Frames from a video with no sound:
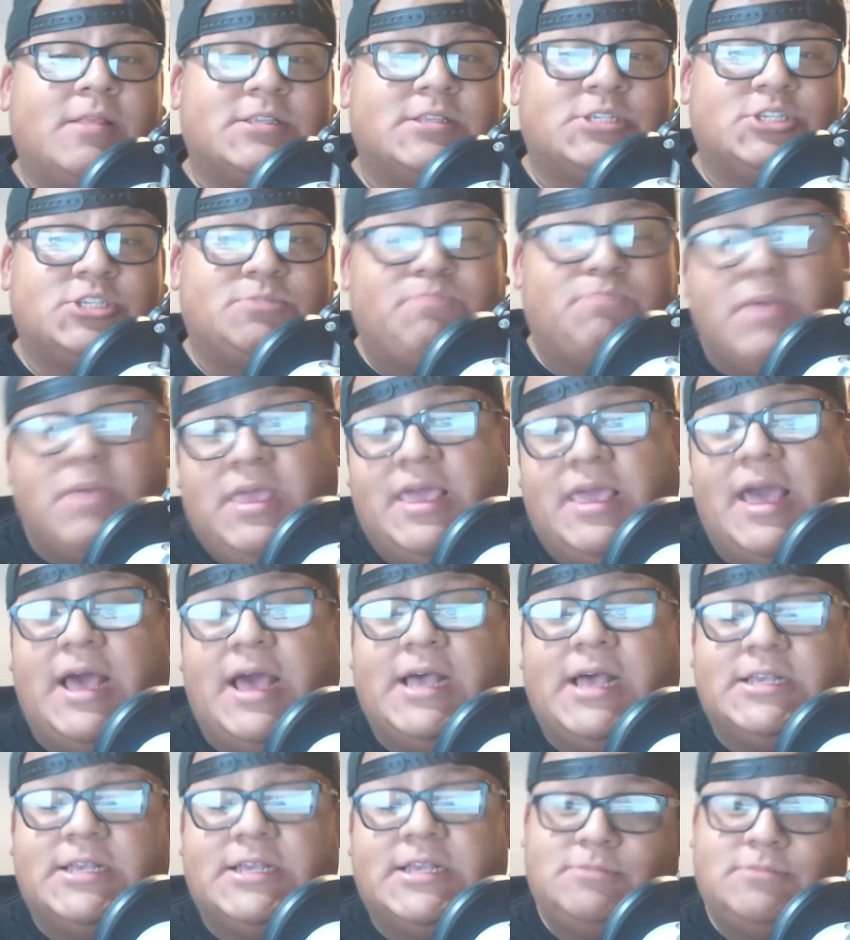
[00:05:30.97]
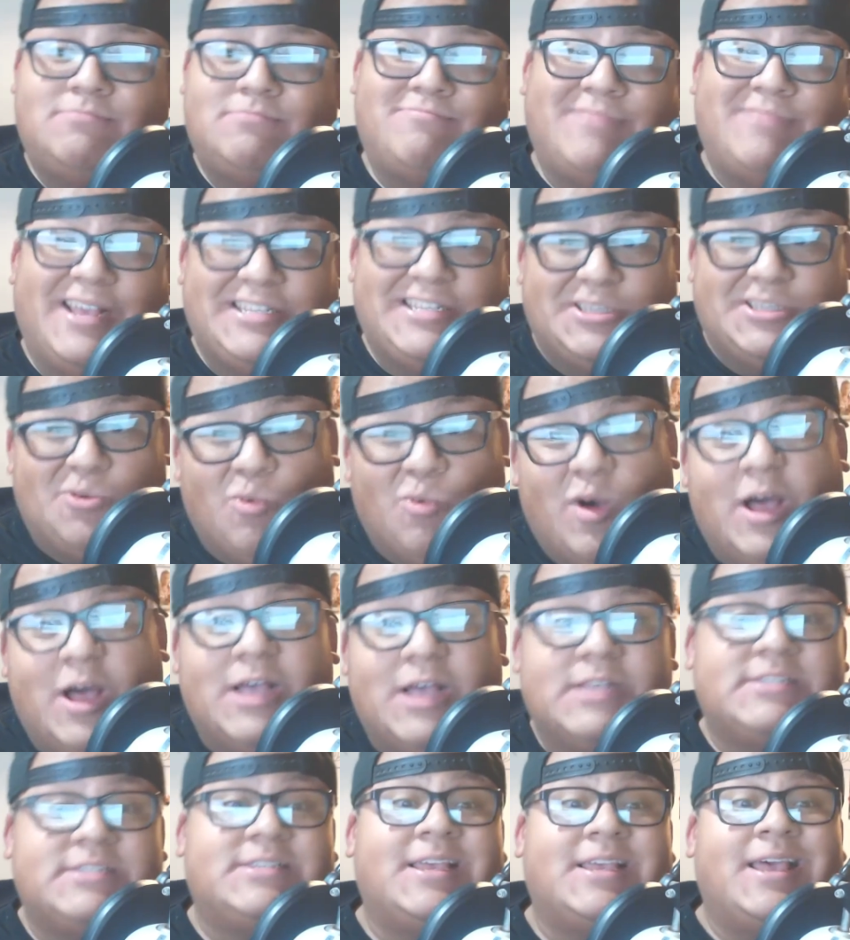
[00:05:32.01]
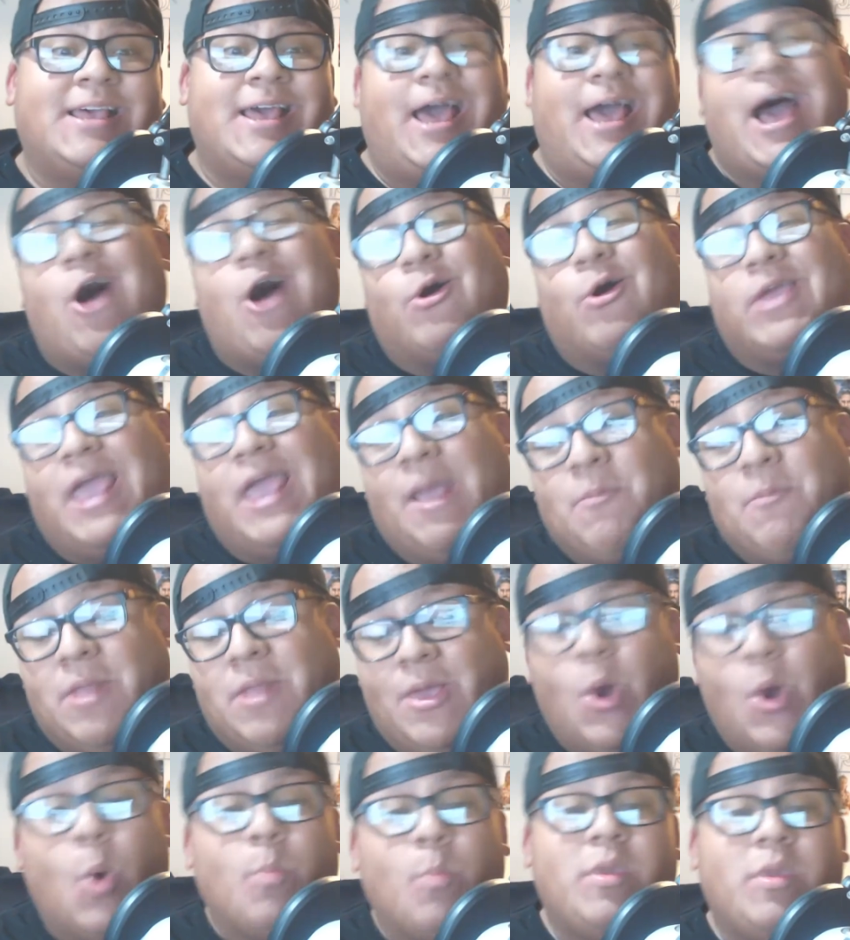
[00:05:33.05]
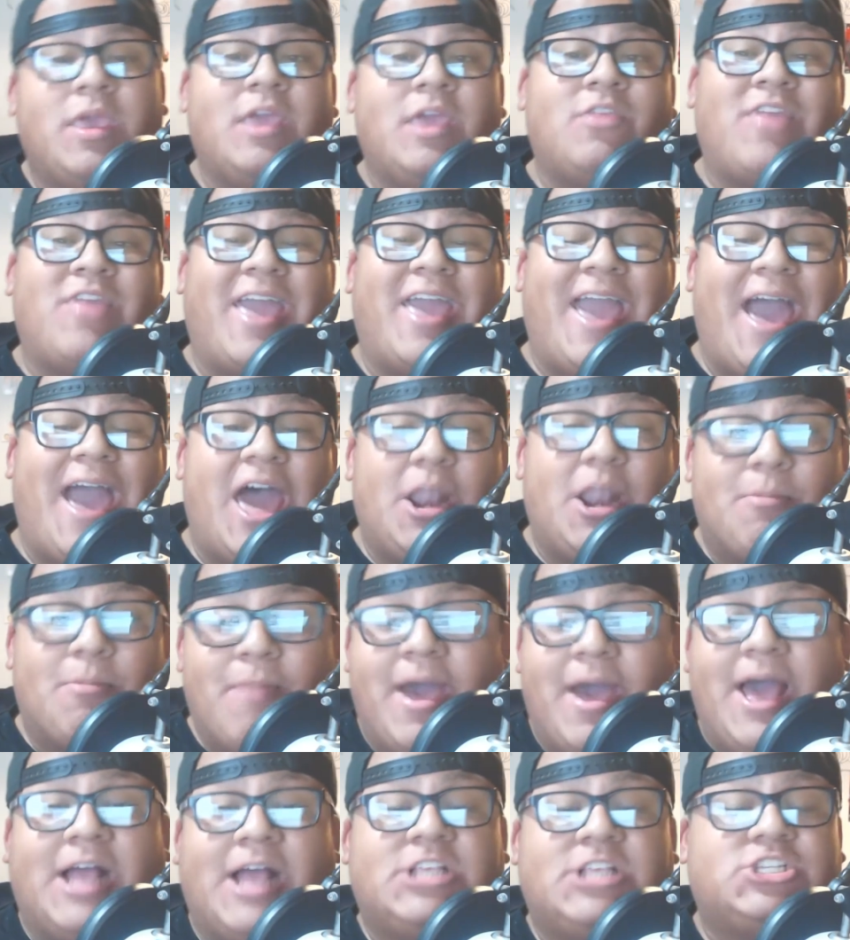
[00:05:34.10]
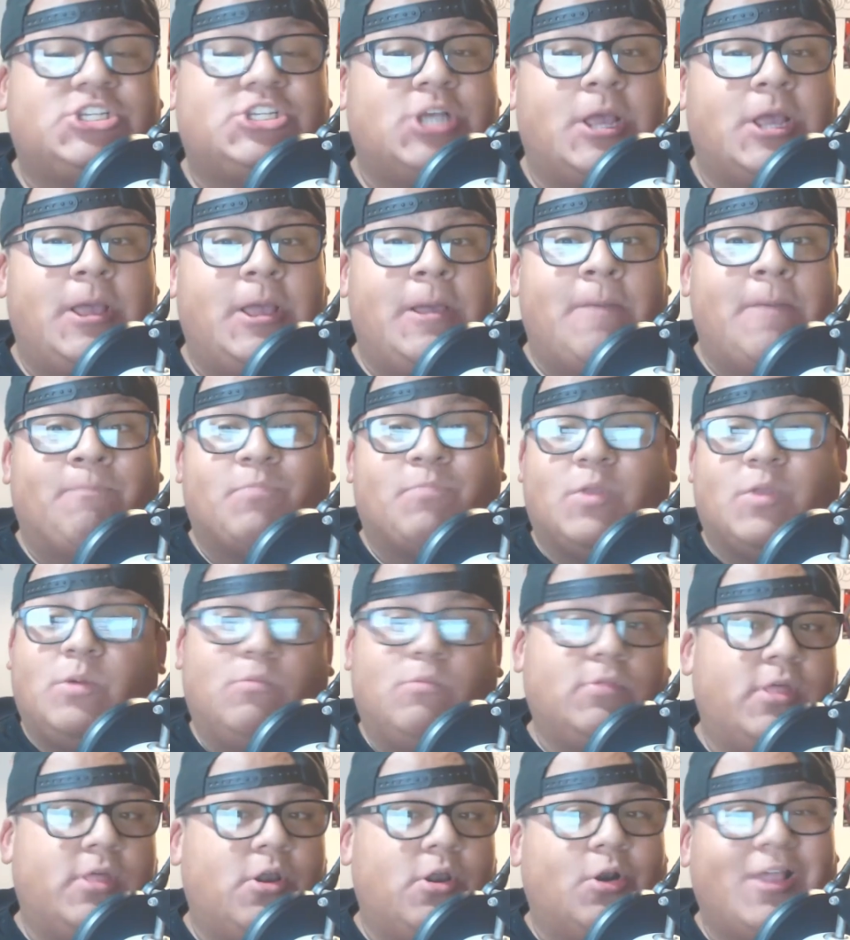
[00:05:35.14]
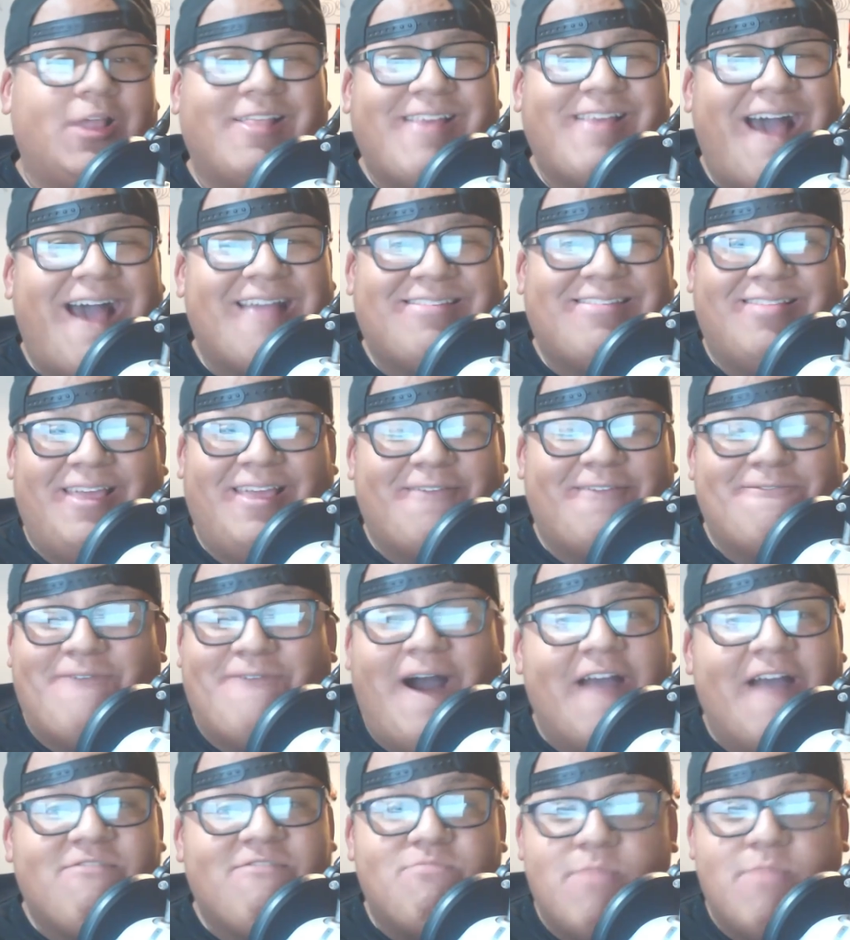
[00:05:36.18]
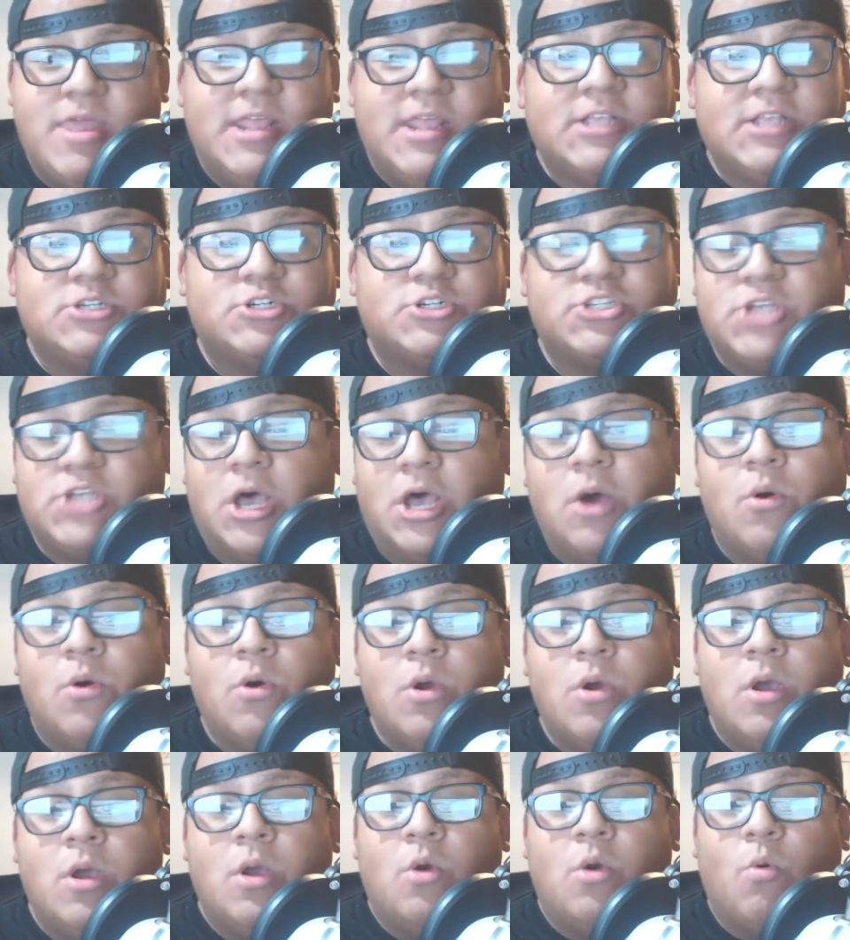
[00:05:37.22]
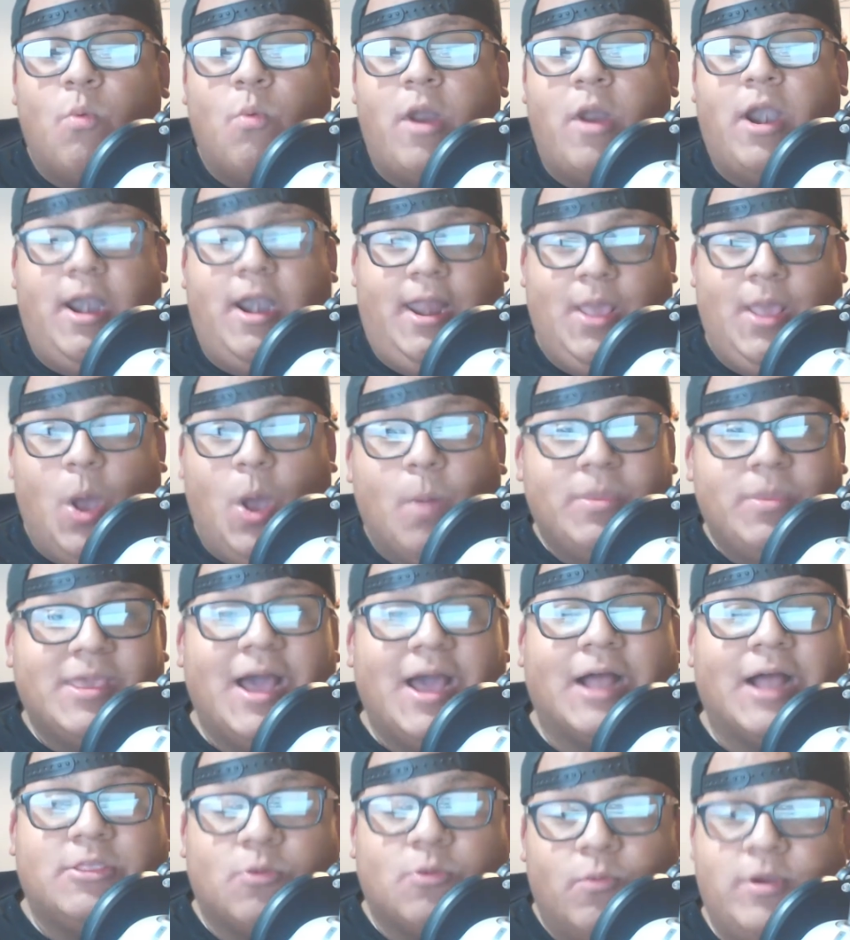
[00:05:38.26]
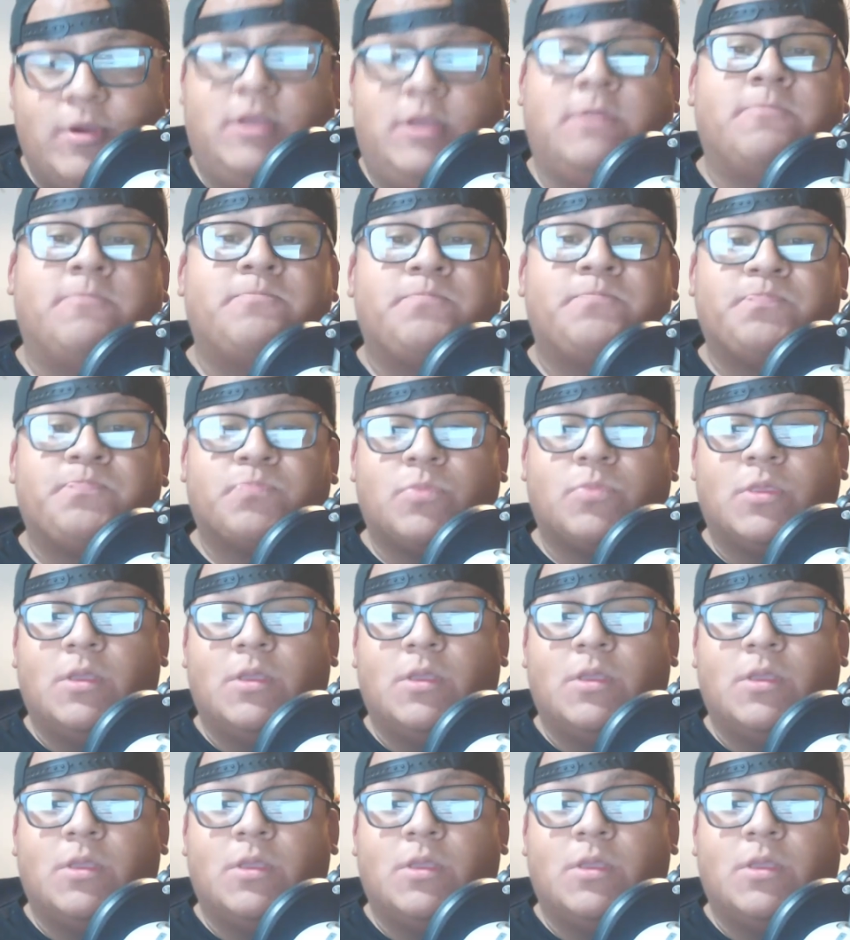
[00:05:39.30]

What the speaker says: This is BS. As it was, out came Naomi. They had a match. Literally lasted like 5 minutes or so where Naomi got the win.